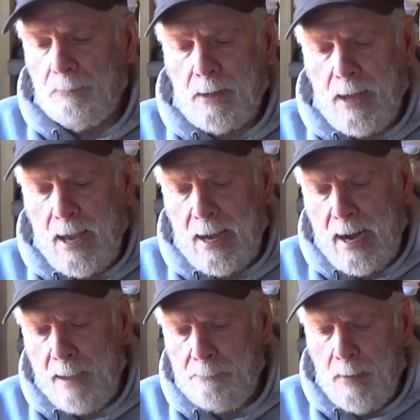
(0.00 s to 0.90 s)
Okay,
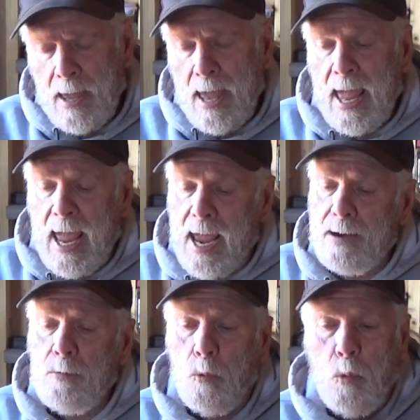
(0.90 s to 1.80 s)

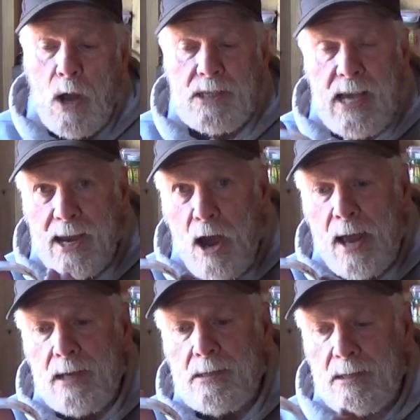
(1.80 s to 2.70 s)
and once I
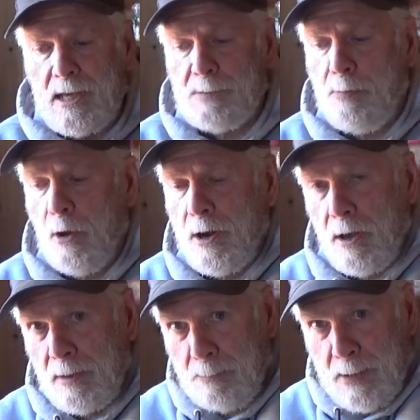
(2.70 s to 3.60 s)
got it to this point
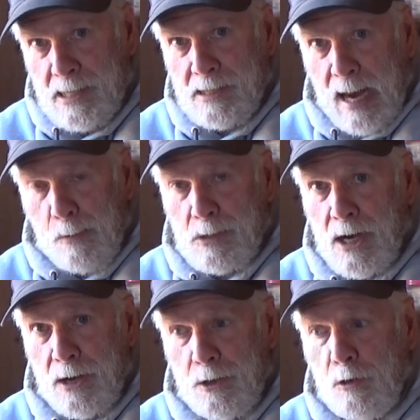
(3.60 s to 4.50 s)
on the piece that I was
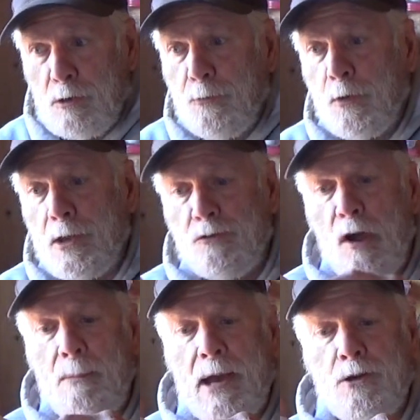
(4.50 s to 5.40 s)
going to use for the
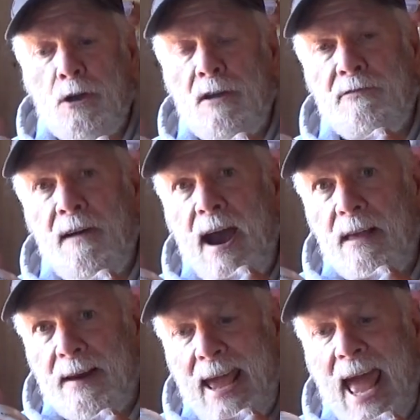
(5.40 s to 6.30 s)
drum, I took a
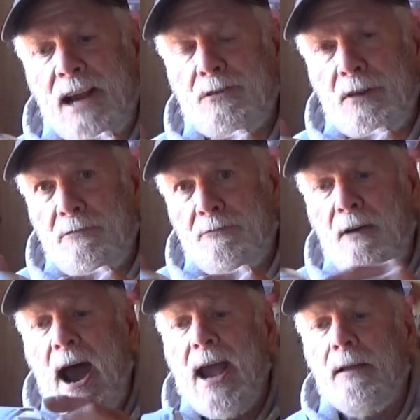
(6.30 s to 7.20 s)
file and I actually
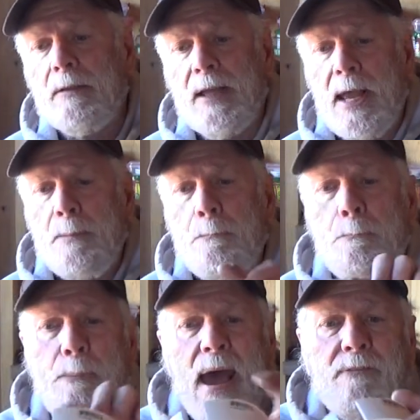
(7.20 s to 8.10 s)
filed and
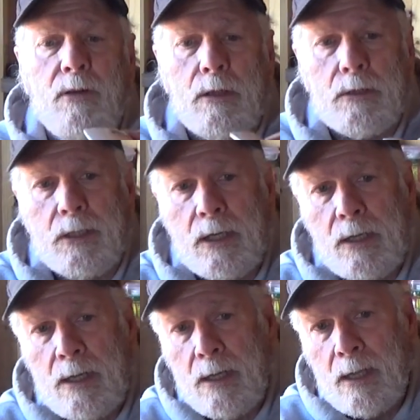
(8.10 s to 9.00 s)
beveled
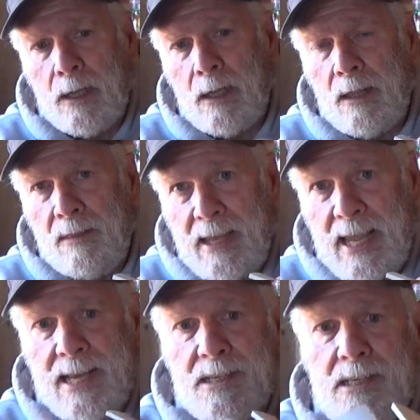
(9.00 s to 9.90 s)

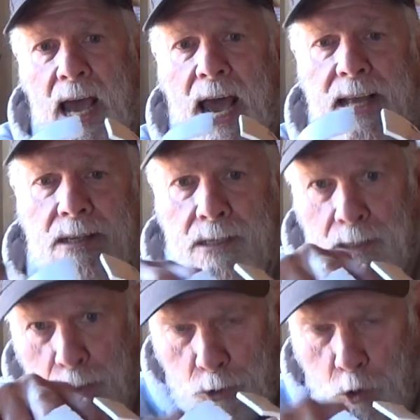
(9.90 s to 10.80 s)
the
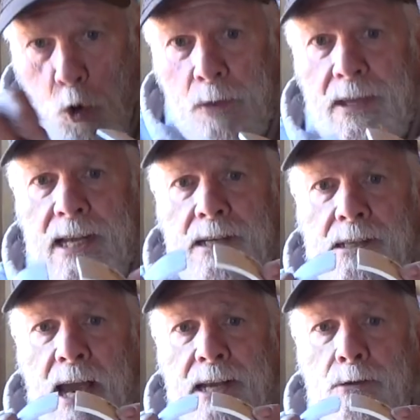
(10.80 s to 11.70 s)
insides toward the
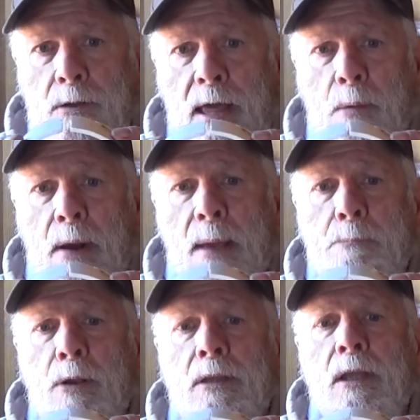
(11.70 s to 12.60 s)
inside so that when I
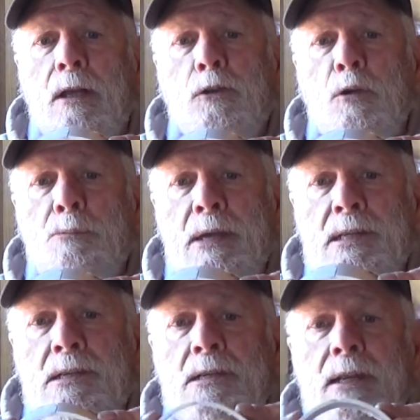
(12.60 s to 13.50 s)
put the two
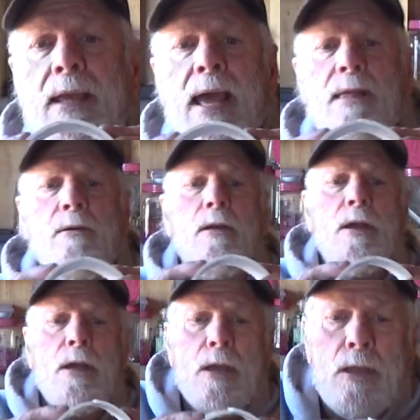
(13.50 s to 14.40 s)
pieces together,
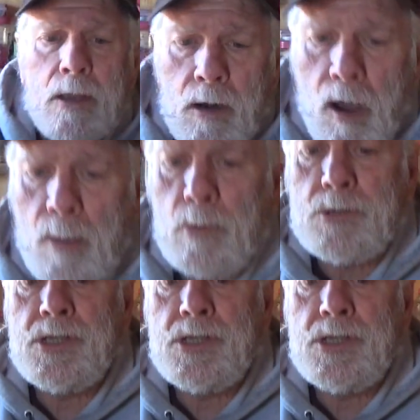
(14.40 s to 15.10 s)
you can almost